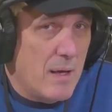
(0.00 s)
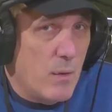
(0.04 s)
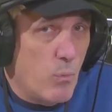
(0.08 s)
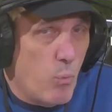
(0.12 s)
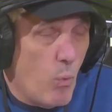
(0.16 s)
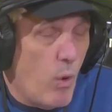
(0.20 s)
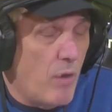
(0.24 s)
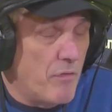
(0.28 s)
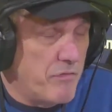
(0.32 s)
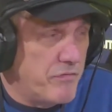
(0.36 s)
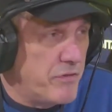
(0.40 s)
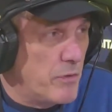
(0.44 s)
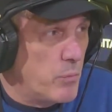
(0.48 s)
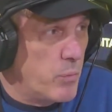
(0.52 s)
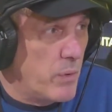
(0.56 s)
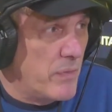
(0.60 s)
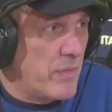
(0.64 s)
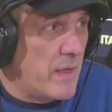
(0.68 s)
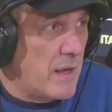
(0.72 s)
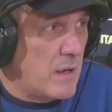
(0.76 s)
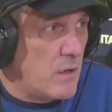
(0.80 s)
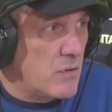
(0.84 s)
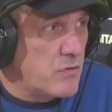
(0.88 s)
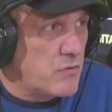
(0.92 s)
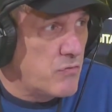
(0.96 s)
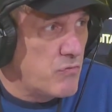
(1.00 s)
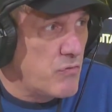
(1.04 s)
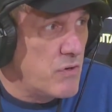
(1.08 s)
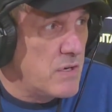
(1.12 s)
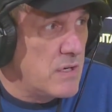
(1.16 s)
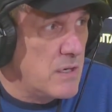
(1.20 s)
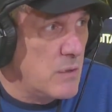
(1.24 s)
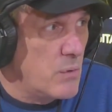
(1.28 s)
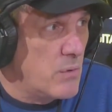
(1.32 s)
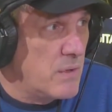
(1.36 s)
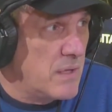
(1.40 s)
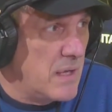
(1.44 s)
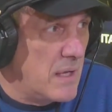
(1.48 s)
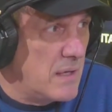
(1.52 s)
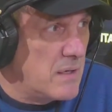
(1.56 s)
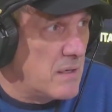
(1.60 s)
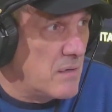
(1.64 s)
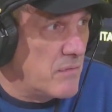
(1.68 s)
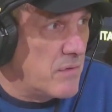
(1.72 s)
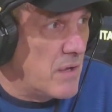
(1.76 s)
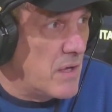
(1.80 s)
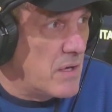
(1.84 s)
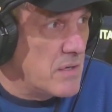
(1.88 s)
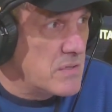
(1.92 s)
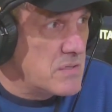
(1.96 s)
at Watford when they lost 3-0 at the end
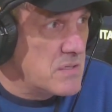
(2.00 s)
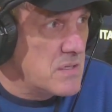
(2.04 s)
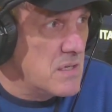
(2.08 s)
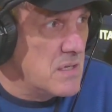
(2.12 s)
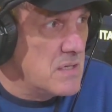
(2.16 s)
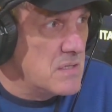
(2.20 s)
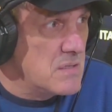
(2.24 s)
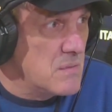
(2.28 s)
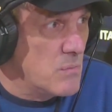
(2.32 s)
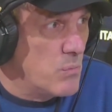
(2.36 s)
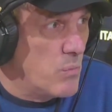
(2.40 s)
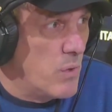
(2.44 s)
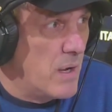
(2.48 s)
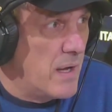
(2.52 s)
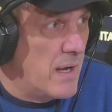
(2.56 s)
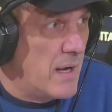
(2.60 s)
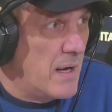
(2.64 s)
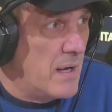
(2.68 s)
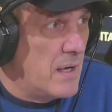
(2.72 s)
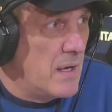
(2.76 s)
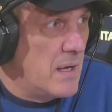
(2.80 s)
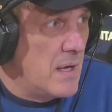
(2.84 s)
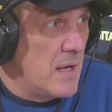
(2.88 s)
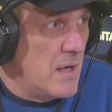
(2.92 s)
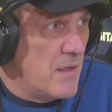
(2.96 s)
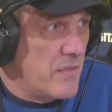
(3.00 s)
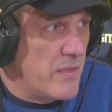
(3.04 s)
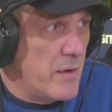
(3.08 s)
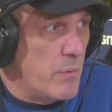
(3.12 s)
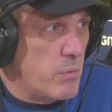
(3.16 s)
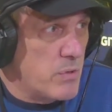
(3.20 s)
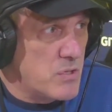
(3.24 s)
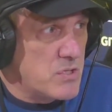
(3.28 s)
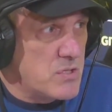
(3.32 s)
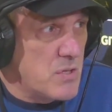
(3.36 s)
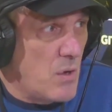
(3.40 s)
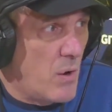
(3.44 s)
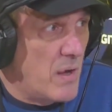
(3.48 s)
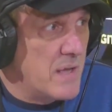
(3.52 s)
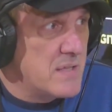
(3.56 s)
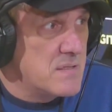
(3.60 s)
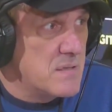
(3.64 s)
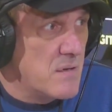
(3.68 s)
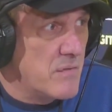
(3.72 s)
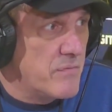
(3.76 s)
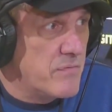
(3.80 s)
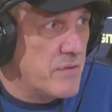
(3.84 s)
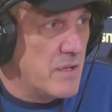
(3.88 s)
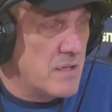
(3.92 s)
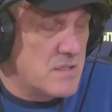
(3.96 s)
of last season, where there were signs
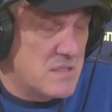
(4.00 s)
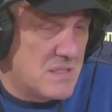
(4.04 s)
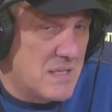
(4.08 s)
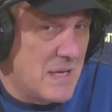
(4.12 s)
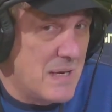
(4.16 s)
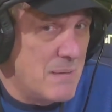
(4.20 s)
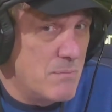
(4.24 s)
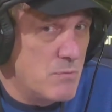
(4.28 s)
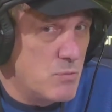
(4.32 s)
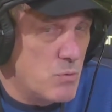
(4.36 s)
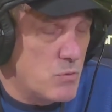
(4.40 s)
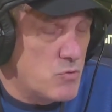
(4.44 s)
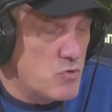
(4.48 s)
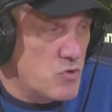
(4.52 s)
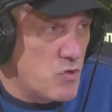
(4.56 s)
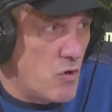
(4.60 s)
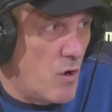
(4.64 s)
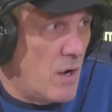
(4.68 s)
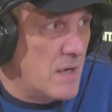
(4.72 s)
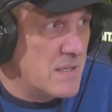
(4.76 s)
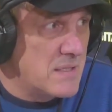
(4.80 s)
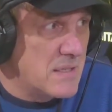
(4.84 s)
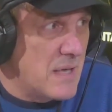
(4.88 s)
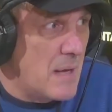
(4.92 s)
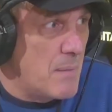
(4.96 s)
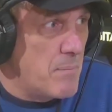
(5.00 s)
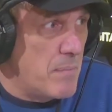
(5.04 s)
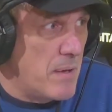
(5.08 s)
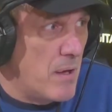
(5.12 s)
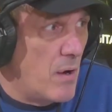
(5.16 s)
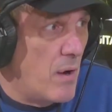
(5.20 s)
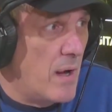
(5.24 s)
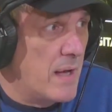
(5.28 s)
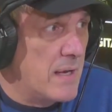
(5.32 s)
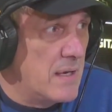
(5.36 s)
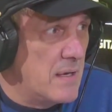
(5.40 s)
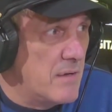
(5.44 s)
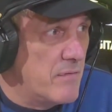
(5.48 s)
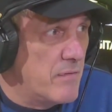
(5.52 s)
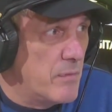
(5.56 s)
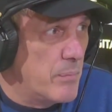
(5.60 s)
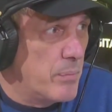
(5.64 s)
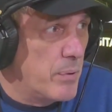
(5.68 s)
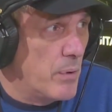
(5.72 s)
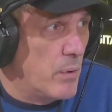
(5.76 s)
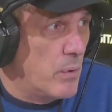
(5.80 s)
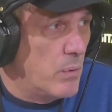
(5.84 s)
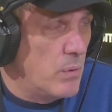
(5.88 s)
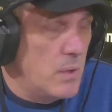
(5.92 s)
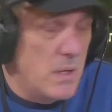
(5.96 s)
of the teams were trying to get behind
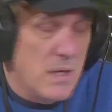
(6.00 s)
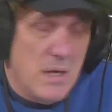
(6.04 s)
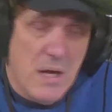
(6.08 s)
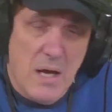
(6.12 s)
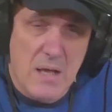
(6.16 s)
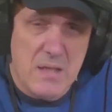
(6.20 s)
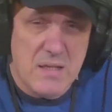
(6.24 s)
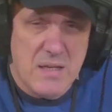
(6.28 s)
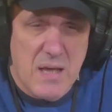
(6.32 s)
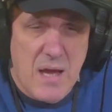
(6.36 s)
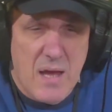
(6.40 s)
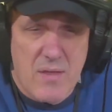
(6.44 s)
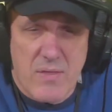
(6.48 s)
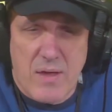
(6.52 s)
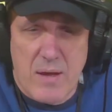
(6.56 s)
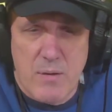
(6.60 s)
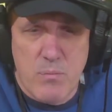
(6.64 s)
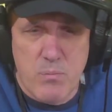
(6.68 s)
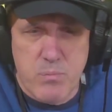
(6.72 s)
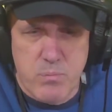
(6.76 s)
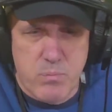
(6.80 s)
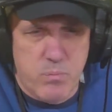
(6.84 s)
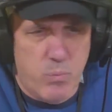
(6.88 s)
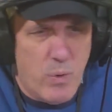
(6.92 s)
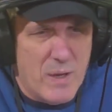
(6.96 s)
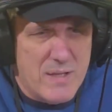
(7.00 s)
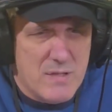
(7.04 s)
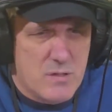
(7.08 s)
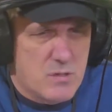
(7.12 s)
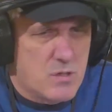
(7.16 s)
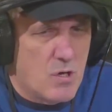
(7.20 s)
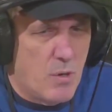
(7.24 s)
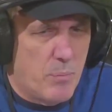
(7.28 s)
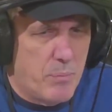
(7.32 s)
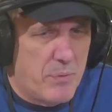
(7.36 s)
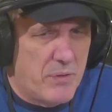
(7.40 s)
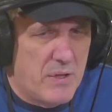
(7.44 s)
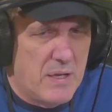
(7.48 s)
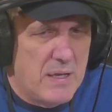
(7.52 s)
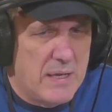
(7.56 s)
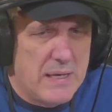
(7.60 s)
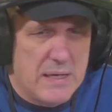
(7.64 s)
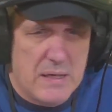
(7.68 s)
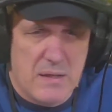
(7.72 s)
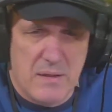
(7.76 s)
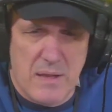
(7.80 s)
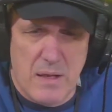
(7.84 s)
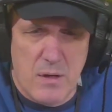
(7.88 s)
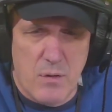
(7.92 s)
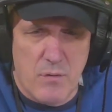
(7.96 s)
Liverpool. And yeah, they went top of the
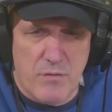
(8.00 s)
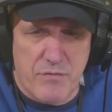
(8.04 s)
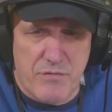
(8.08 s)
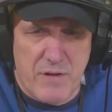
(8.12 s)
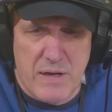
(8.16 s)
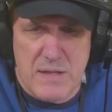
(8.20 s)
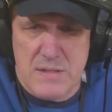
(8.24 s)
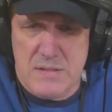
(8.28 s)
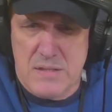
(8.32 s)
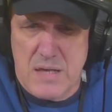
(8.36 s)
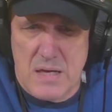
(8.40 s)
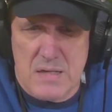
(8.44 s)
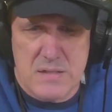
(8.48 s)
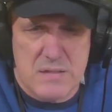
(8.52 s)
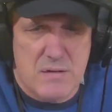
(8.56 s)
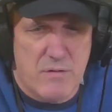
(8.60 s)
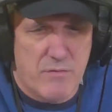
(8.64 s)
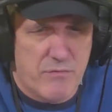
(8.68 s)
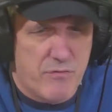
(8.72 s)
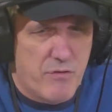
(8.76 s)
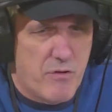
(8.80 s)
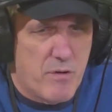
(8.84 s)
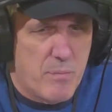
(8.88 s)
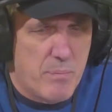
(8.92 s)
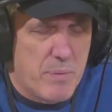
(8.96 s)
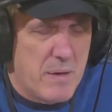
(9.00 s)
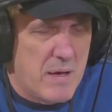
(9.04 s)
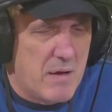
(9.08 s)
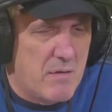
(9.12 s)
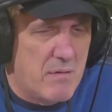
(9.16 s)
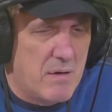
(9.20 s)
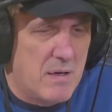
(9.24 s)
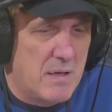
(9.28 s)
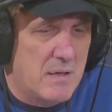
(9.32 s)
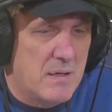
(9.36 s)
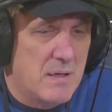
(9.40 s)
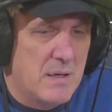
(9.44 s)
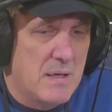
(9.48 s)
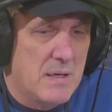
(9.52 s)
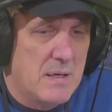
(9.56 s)
league and they looked fantastic for a period.